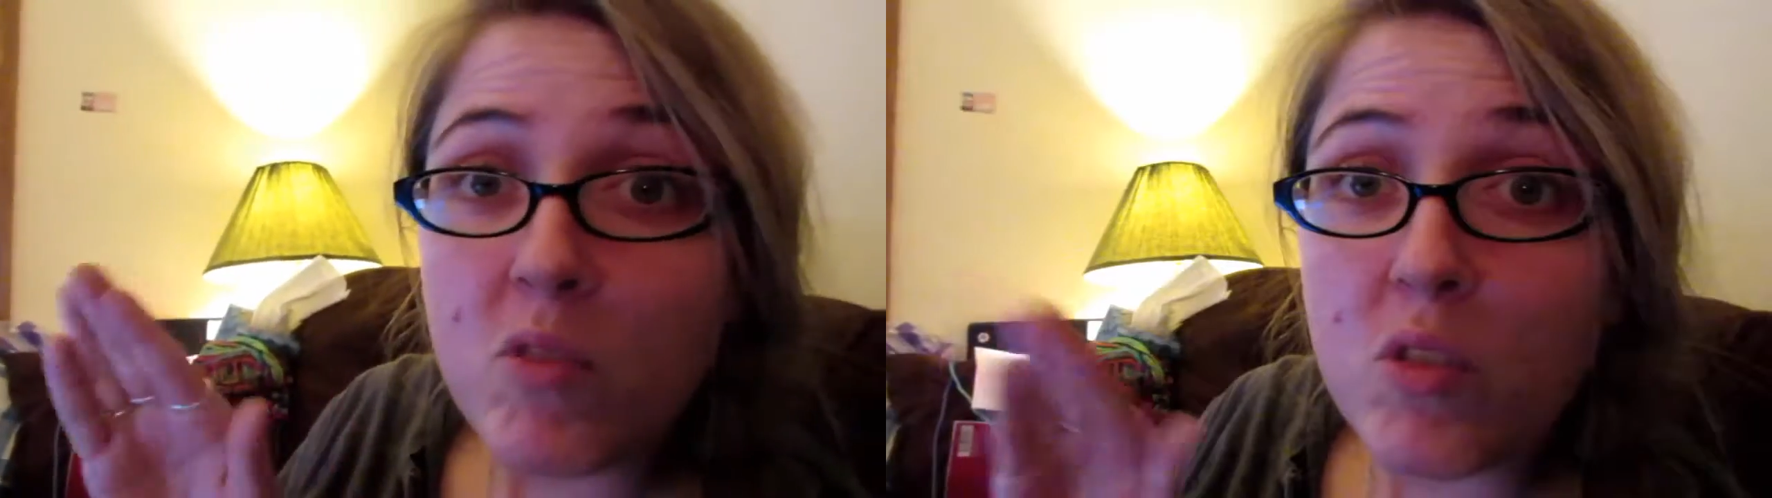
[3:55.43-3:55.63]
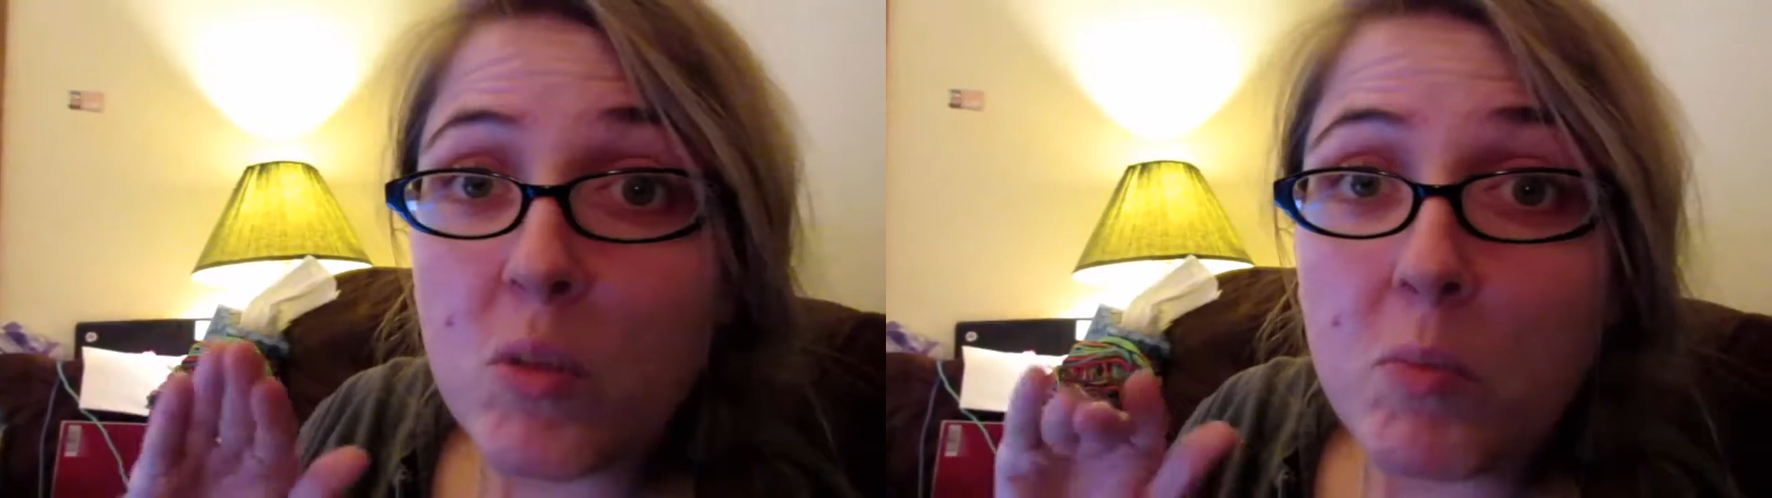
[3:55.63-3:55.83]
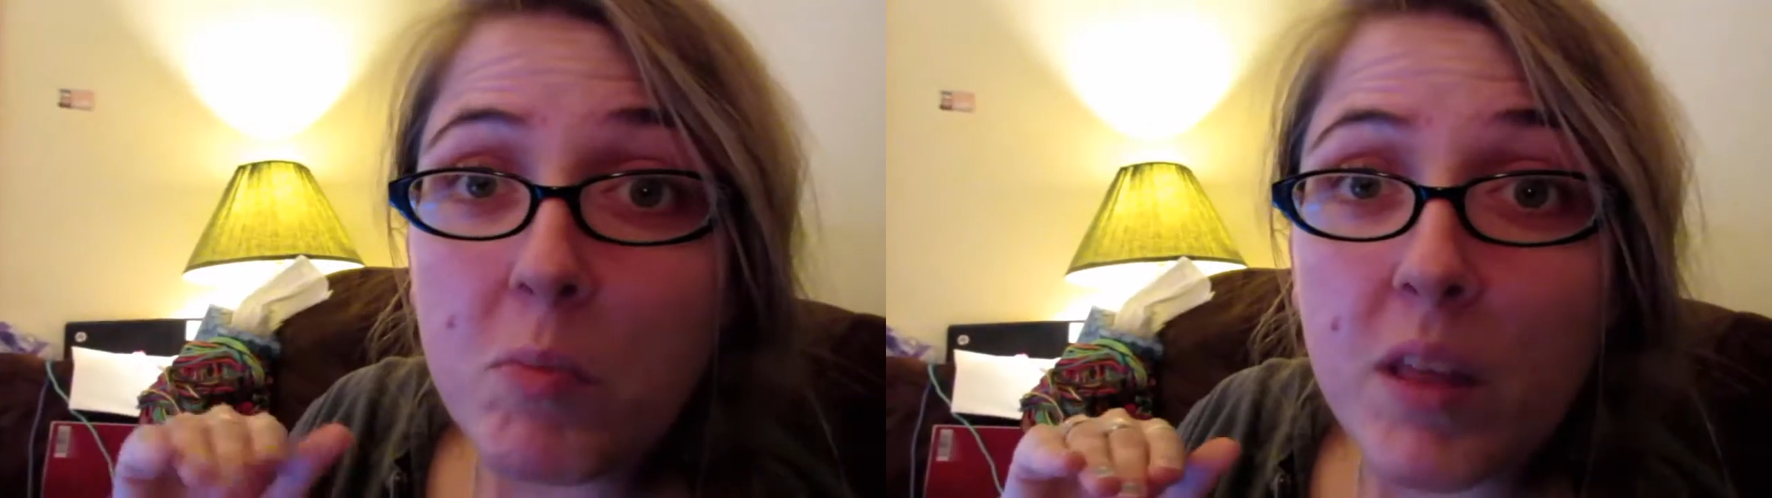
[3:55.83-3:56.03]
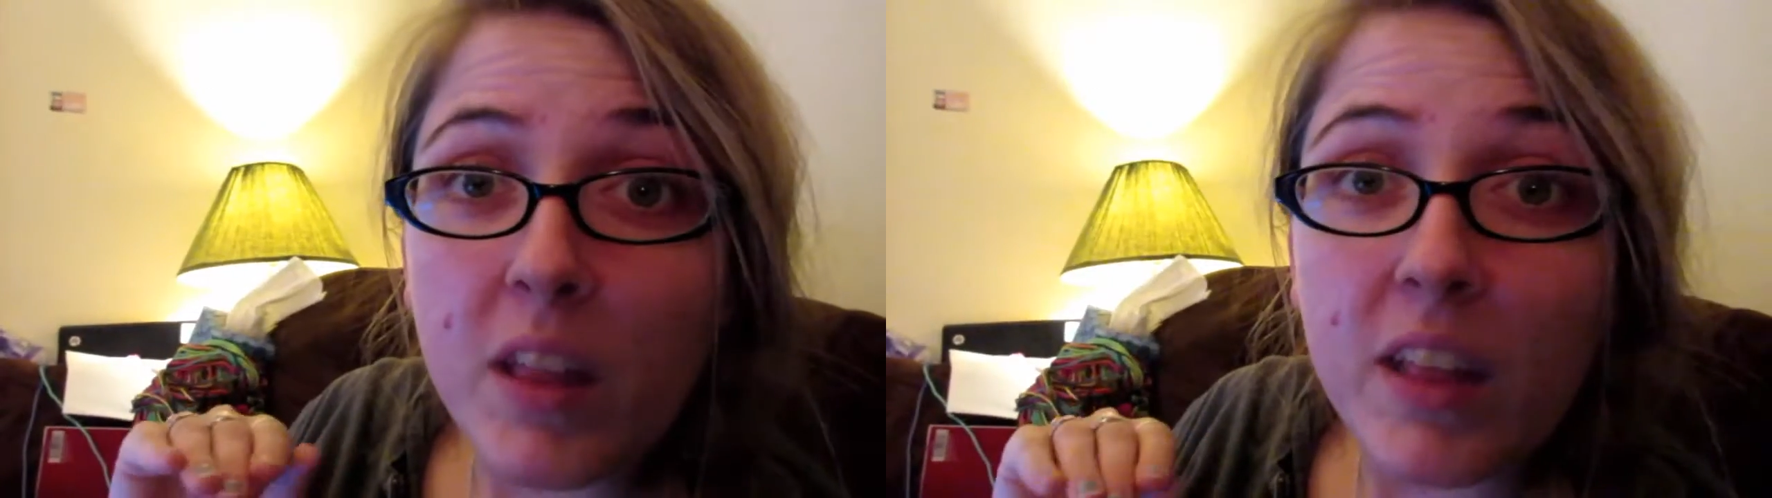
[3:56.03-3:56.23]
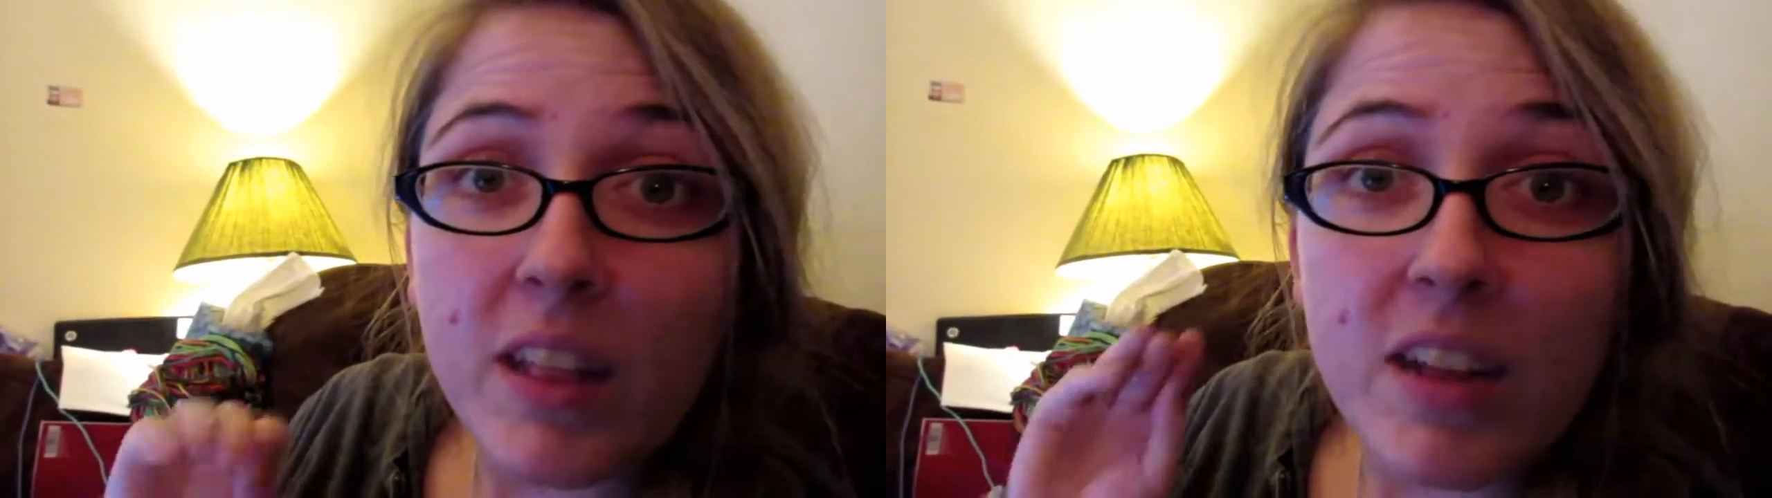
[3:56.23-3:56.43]
to be
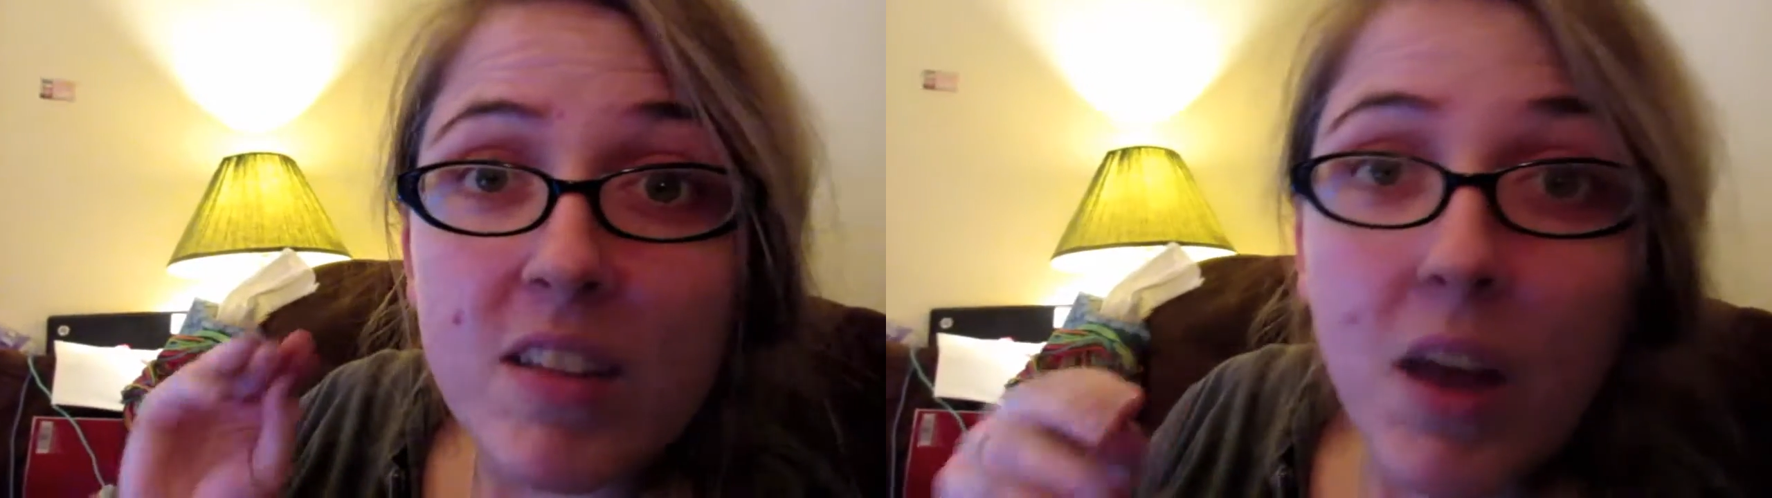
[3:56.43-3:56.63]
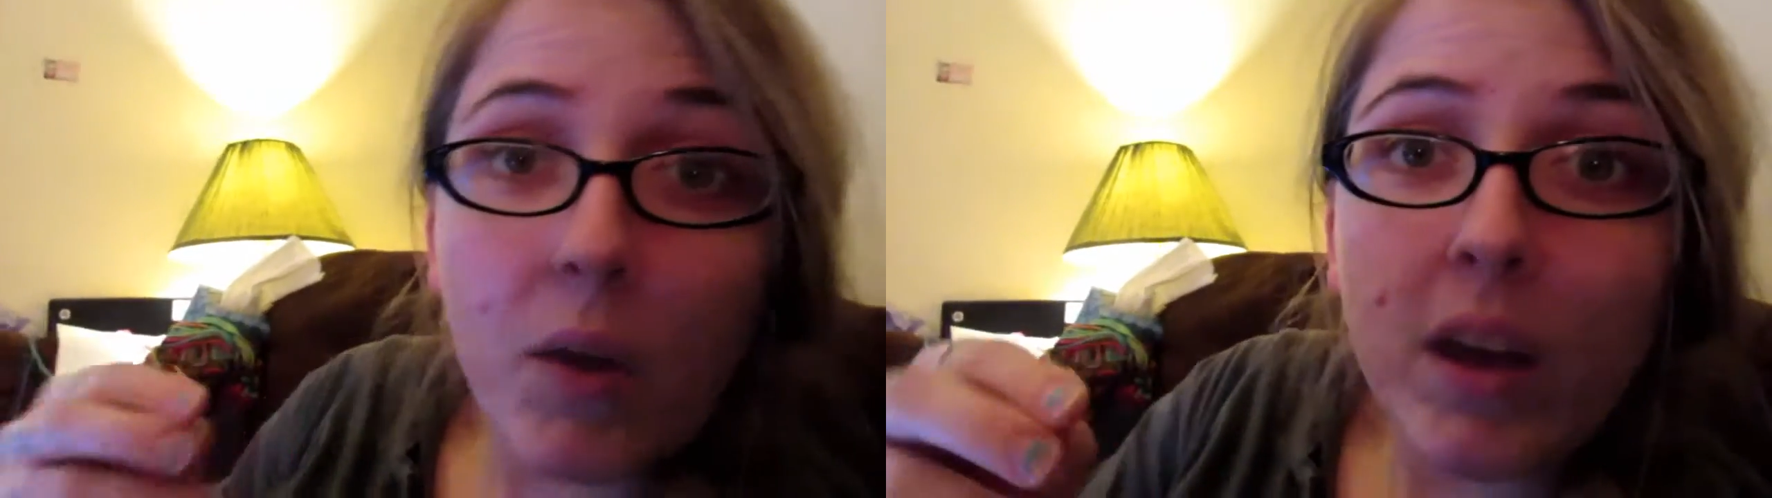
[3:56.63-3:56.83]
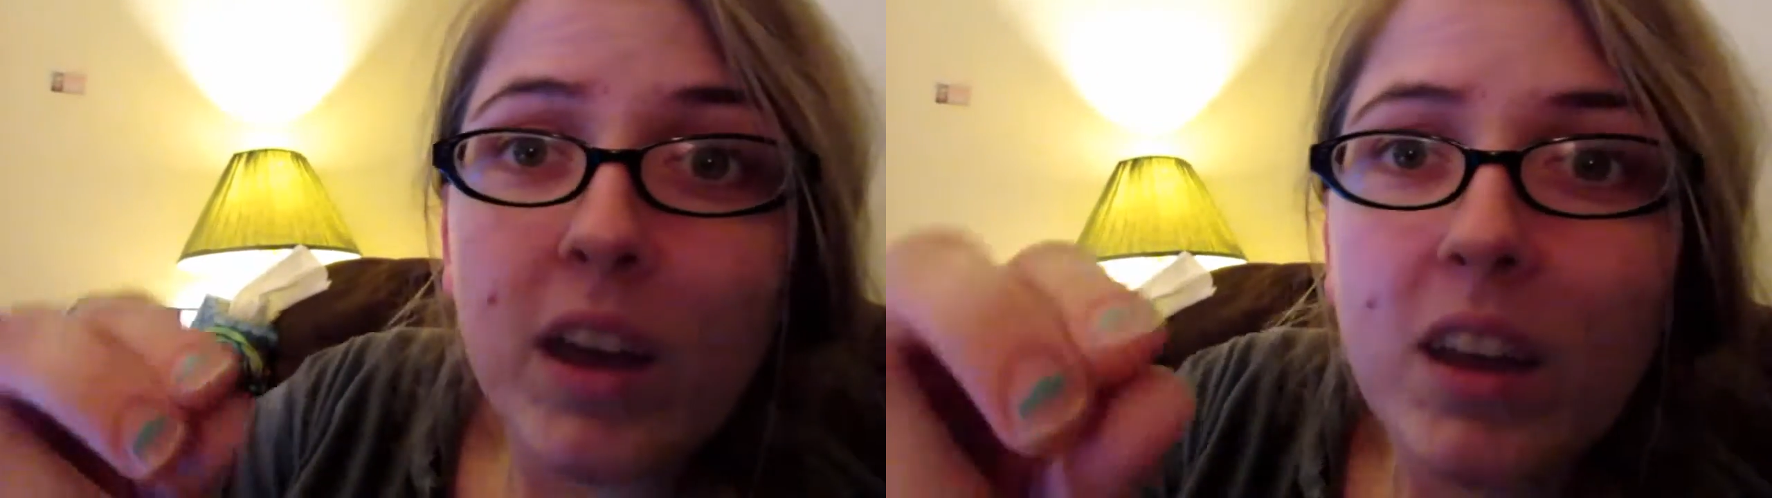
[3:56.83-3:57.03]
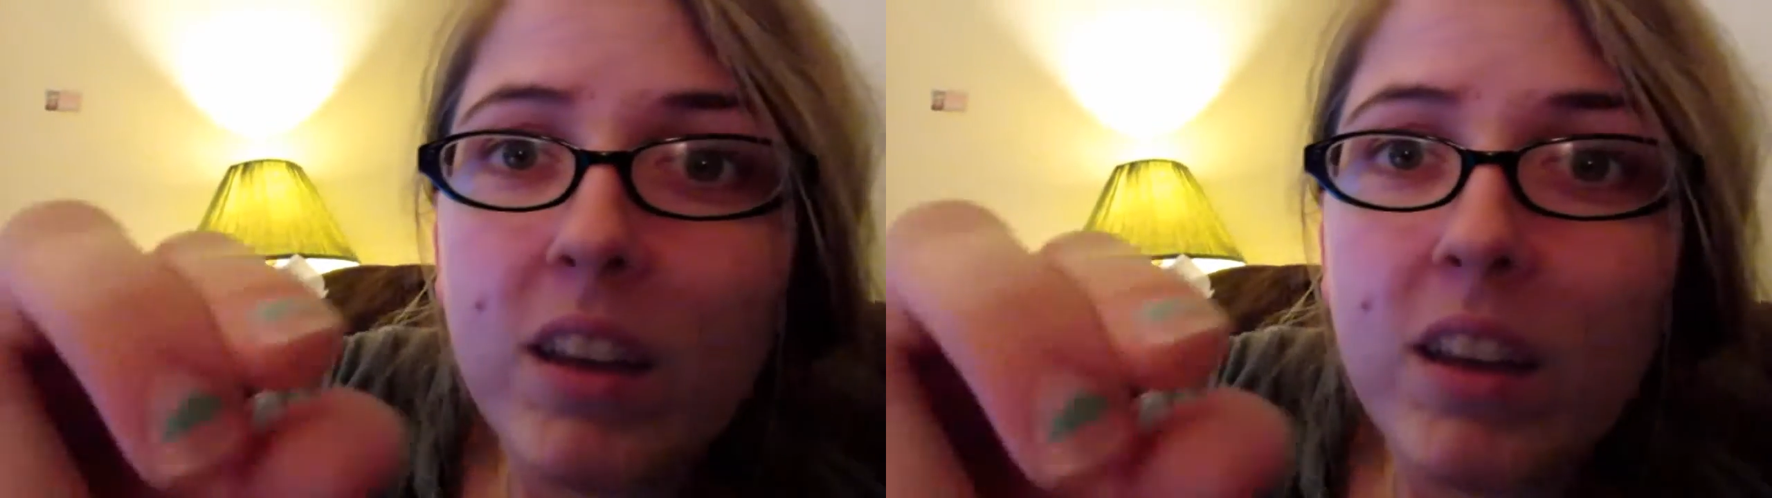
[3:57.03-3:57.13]
like, that's how I